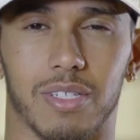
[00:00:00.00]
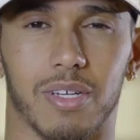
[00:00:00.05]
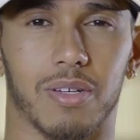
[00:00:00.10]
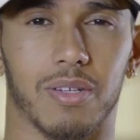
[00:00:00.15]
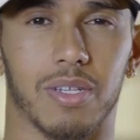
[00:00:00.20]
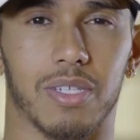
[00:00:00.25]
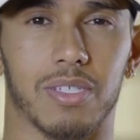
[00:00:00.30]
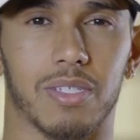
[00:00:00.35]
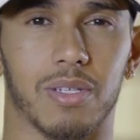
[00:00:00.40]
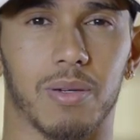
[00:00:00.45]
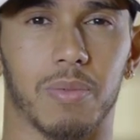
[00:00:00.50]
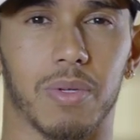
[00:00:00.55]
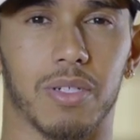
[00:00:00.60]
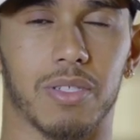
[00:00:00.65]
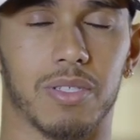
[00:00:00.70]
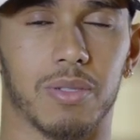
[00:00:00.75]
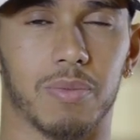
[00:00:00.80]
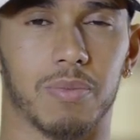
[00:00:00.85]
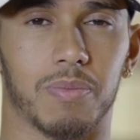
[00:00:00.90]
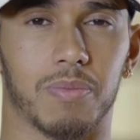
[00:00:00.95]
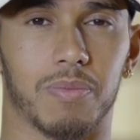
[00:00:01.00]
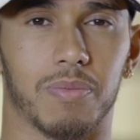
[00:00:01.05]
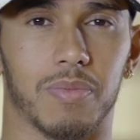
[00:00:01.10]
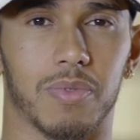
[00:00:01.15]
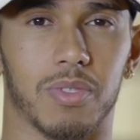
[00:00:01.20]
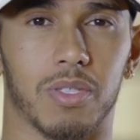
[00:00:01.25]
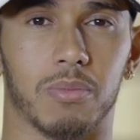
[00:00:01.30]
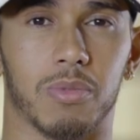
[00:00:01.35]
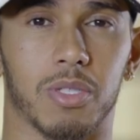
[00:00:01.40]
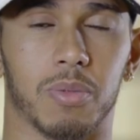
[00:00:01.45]
so, there's so much,
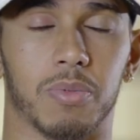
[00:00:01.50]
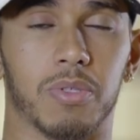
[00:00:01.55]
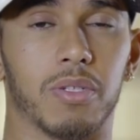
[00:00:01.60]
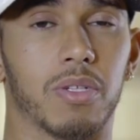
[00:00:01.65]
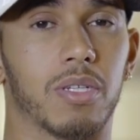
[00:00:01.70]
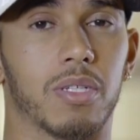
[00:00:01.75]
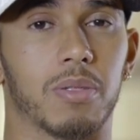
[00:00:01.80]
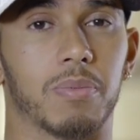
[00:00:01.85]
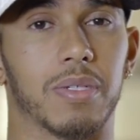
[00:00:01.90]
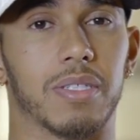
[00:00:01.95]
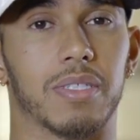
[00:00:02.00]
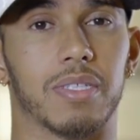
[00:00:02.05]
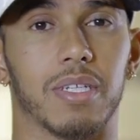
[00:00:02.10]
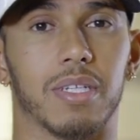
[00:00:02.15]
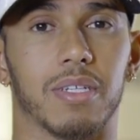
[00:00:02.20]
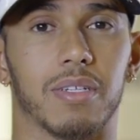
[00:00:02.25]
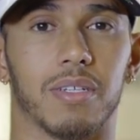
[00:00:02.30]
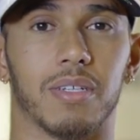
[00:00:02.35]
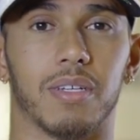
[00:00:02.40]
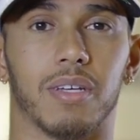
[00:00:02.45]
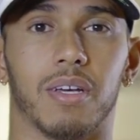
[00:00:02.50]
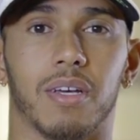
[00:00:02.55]
so much beauty to be seen